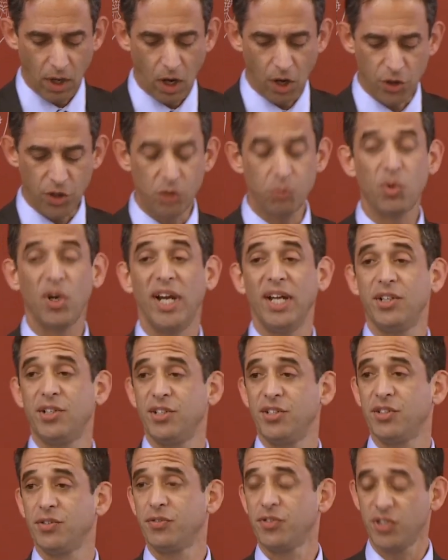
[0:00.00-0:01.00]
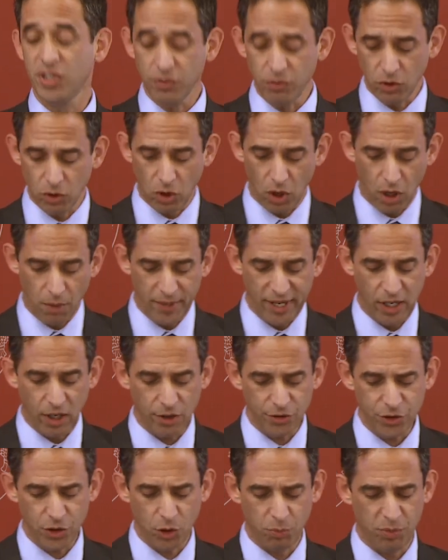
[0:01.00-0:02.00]
Other branches of civil law may
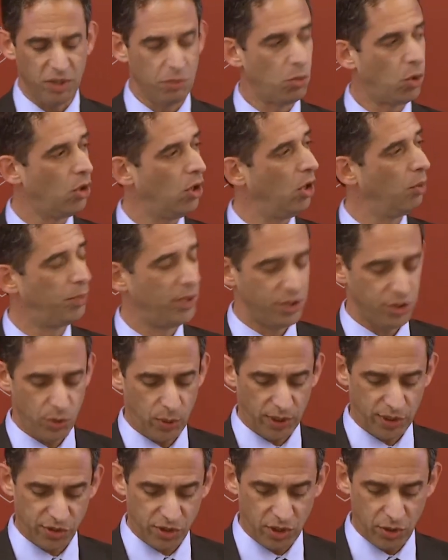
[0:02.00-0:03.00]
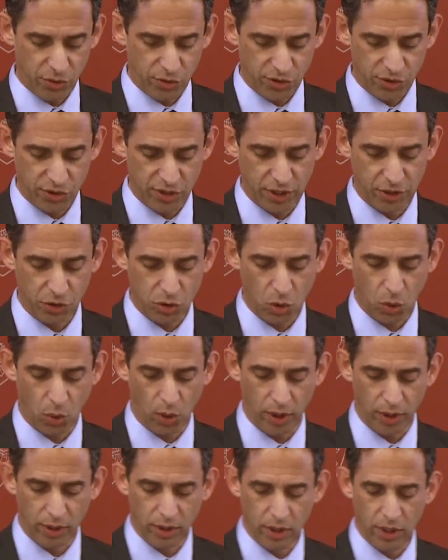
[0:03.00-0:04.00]
also be more open to excuses than
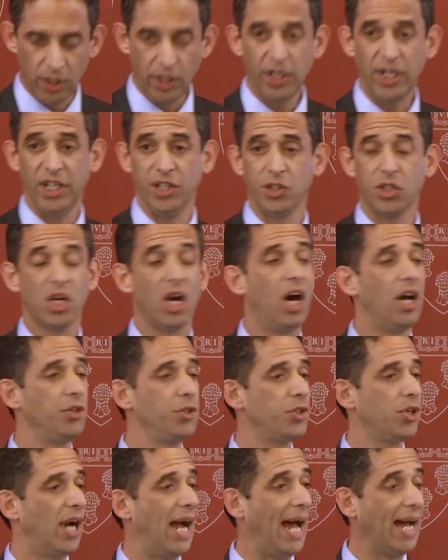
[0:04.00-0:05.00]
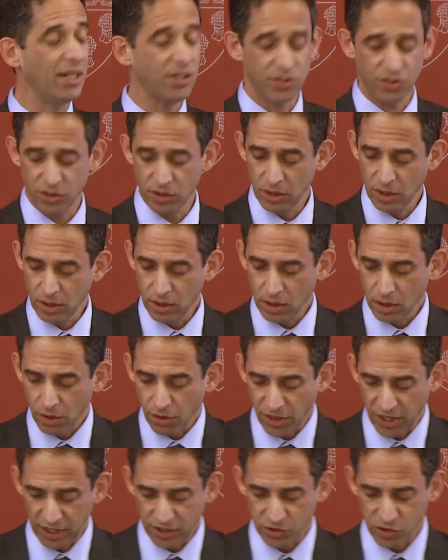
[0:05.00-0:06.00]
tort. In contracts,
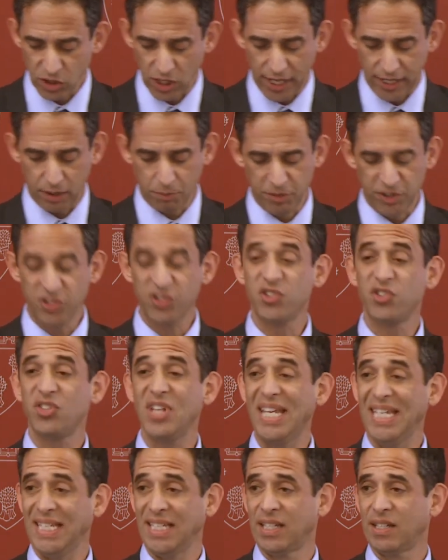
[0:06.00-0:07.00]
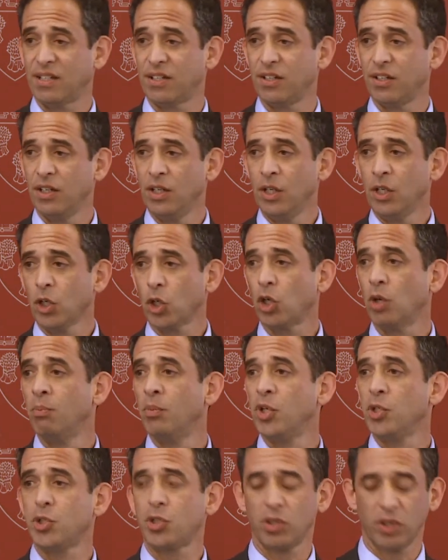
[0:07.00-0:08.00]
things like mistake,
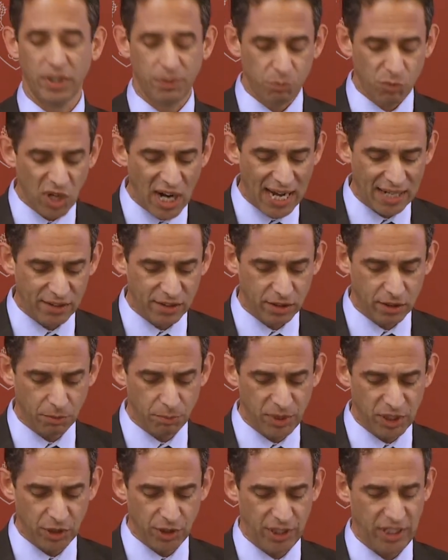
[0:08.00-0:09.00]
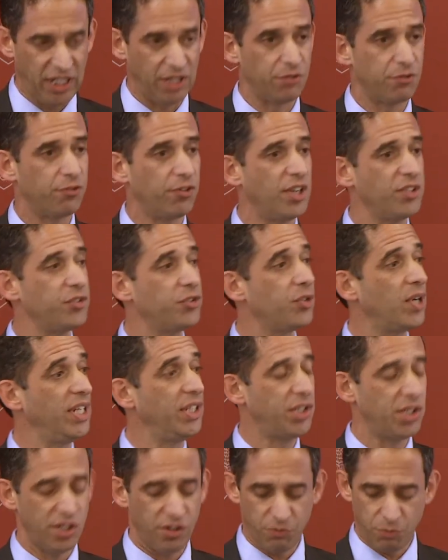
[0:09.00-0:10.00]
commercial impracticability, and
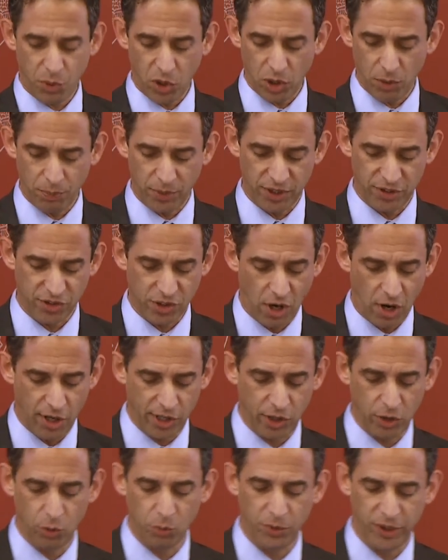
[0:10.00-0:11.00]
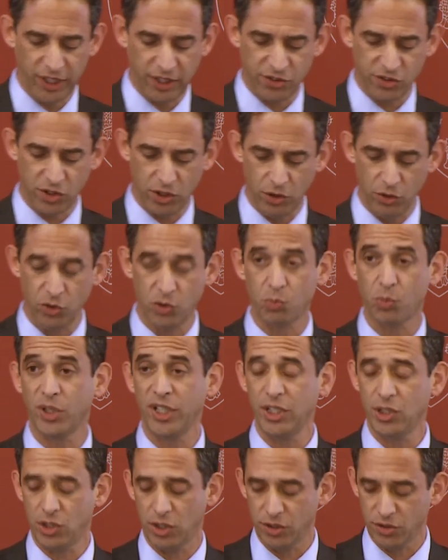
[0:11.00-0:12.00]
frustration of purpose arguably excuse
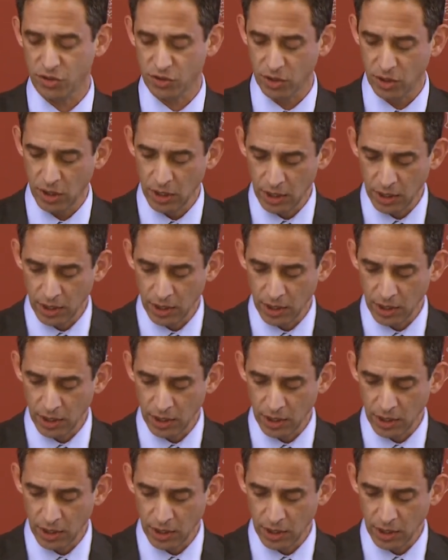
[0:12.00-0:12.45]
breaches.